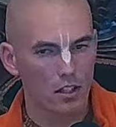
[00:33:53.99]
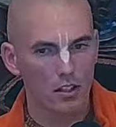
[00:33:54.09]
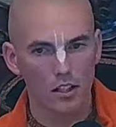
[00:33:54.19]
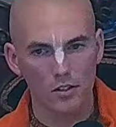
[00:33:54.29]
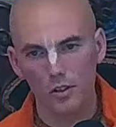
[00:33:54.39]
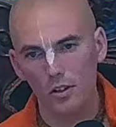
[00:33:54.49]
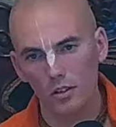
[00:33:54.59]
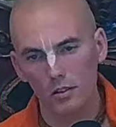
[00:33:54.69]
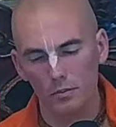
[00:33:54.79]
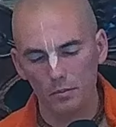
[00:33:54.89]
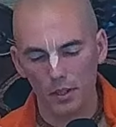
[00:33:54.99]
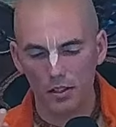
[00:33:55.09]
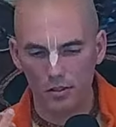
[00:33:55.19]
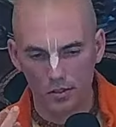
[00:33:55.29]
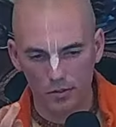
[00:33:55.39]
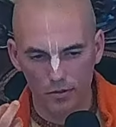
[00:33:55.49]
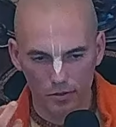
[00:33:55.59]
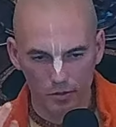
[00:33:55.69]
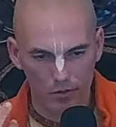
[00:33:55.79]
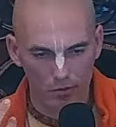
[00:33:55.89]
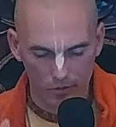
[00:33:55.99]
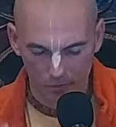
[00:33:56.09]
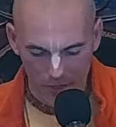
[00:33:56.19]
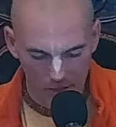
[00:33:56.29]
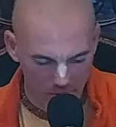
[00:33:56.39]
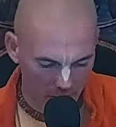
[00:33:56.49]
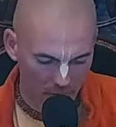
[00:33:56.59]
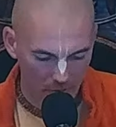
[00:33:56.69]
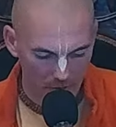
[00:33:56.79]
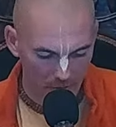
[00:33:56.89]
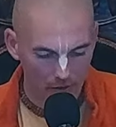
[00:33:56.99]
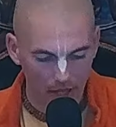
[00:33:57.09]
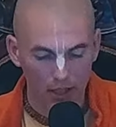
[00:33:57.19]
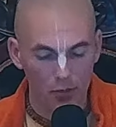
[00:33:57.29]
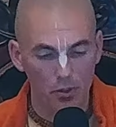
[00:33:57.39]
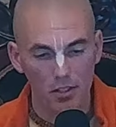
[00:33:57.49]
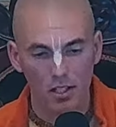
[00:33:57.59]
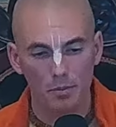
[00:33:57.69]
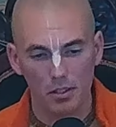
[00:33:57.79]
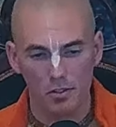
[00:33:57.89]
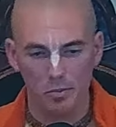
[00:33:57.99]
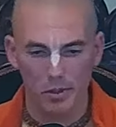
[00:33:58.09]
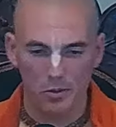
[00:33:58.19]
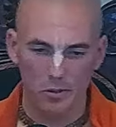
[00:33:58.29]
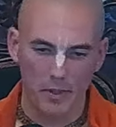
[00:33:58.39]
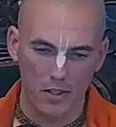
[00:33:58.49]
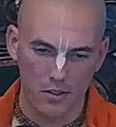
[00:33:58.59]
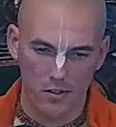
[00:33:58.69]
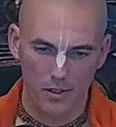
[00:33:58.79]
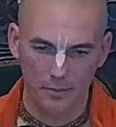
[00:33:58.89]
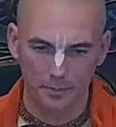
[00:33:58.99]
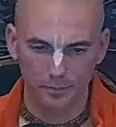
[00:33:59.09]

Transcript: and it's all because of the fact that we accepted the spiritual master.